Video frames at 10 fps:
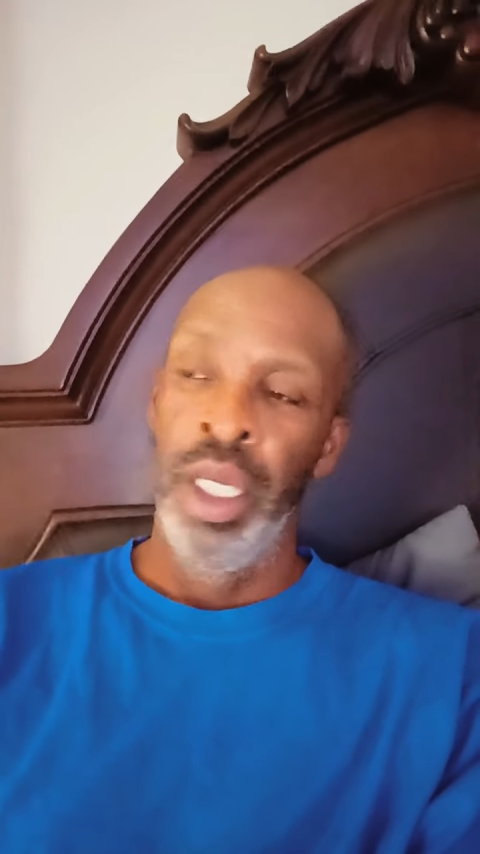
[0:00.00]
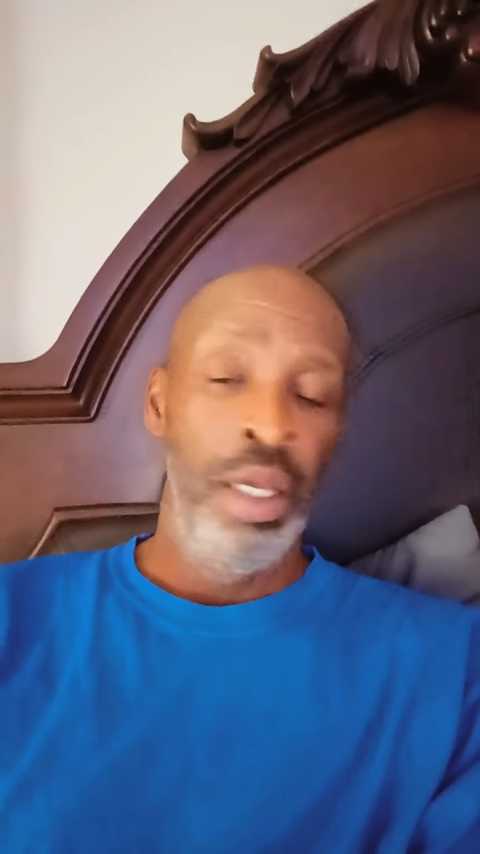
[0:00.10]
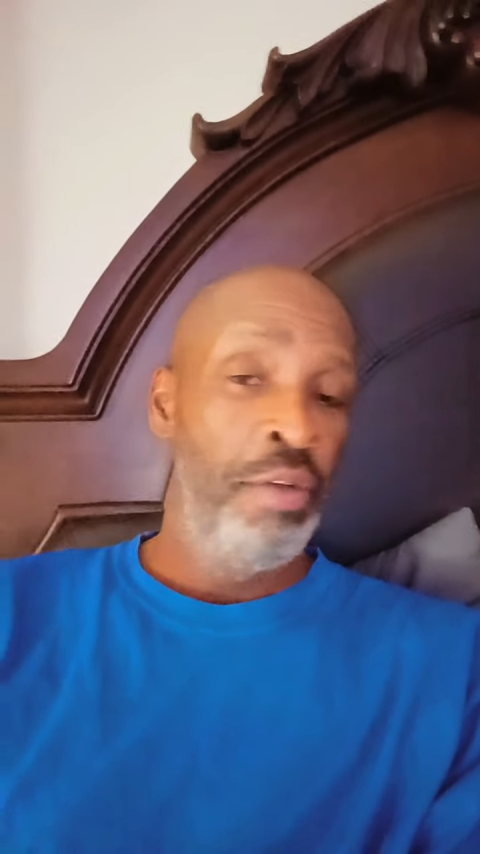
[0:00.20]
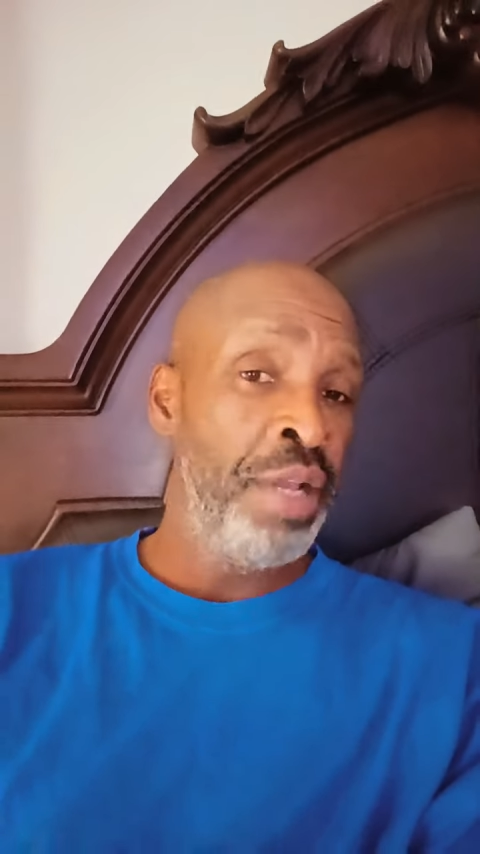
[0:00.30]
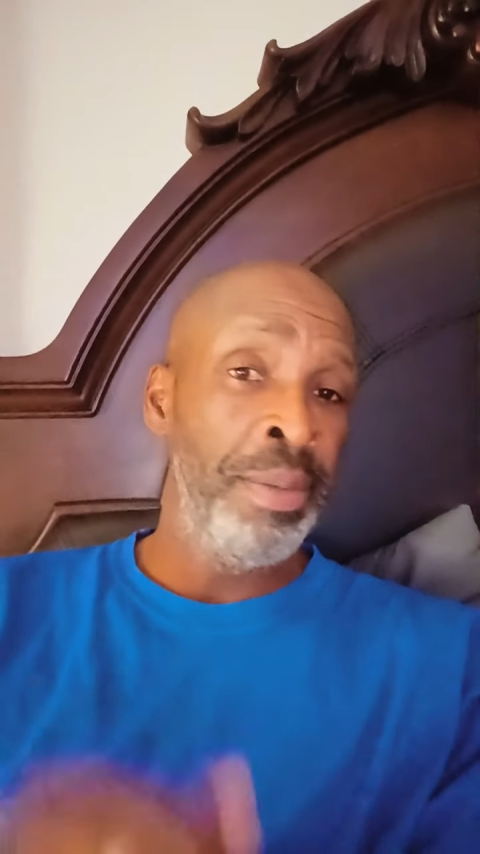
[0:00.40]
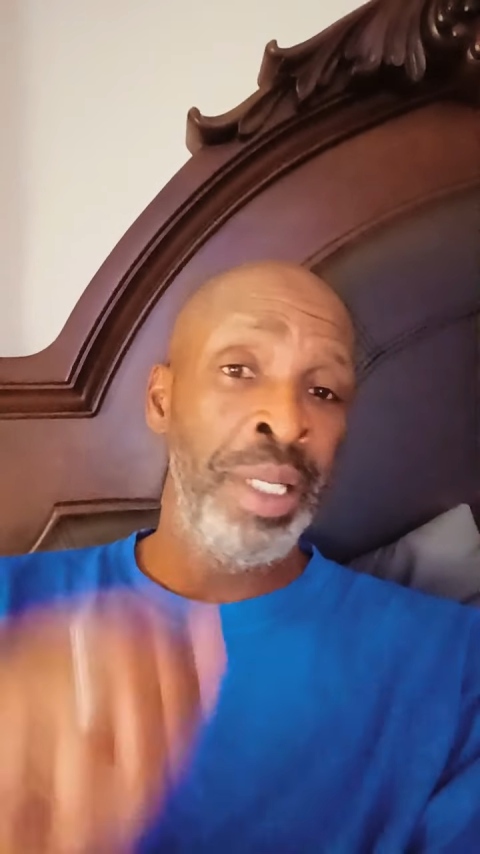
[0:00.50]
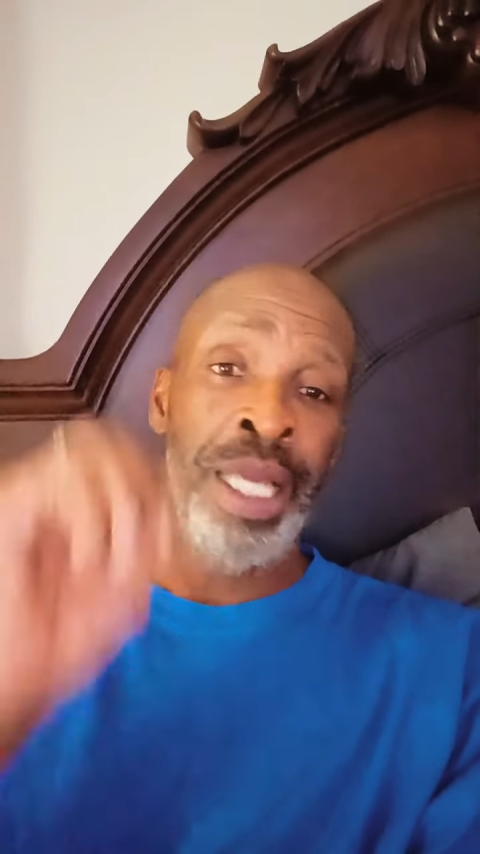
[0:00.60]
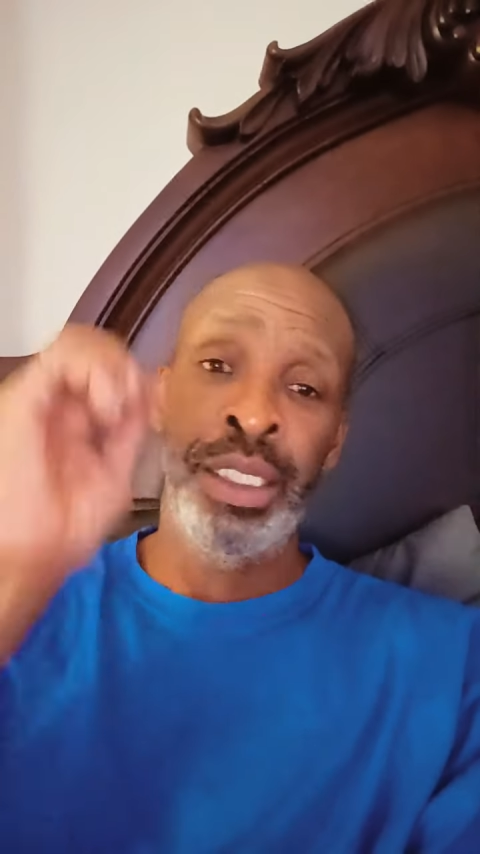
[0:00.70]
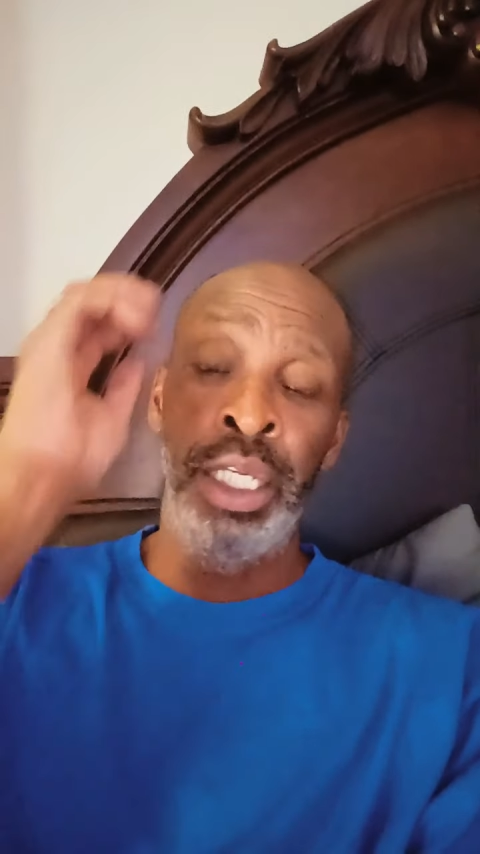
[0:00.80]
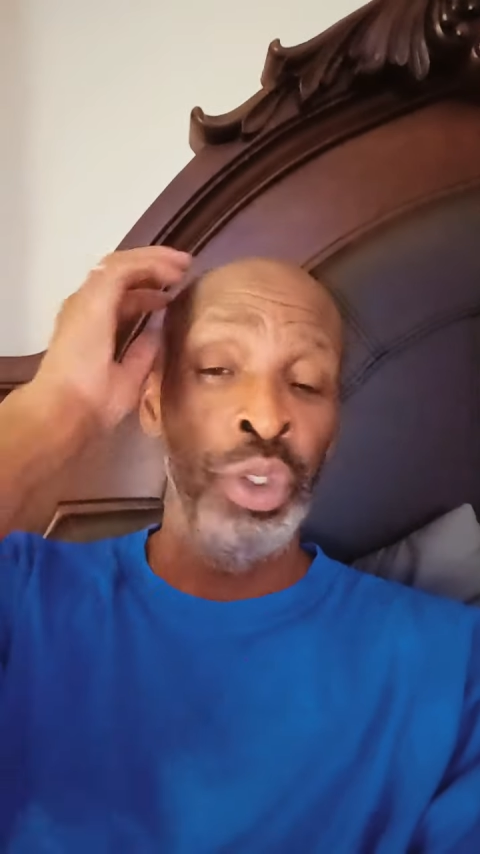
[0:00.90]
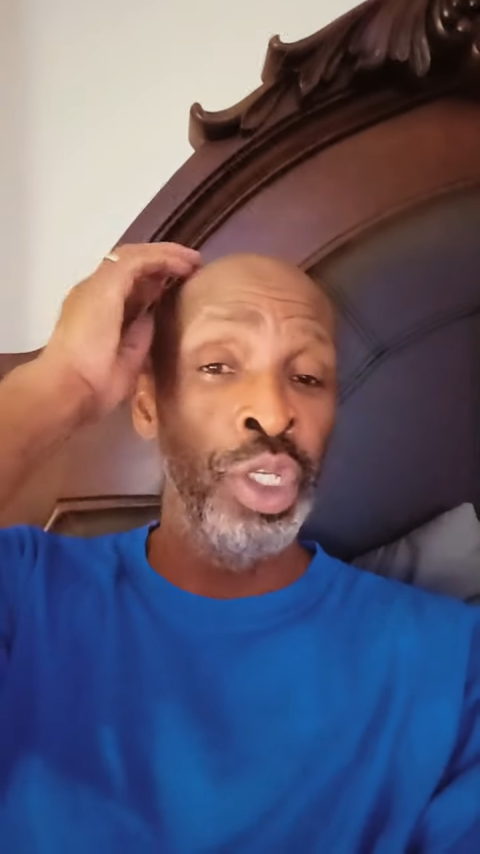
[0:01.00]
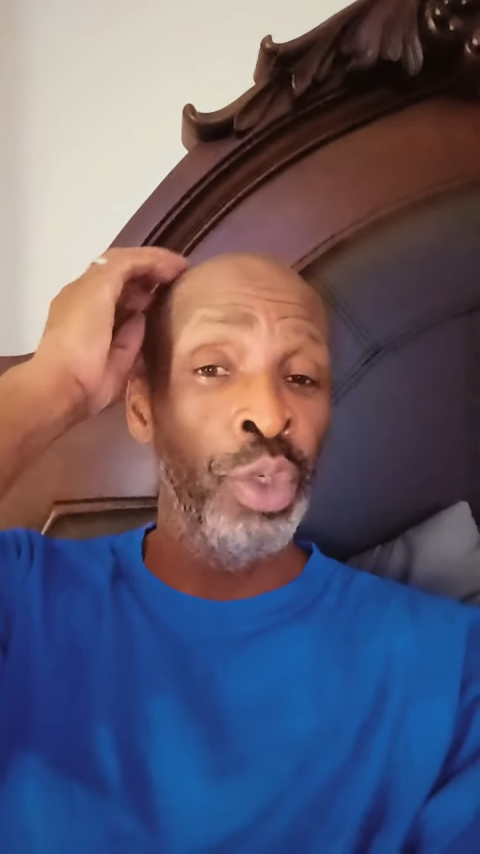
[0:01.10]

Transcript: family, like I say, do your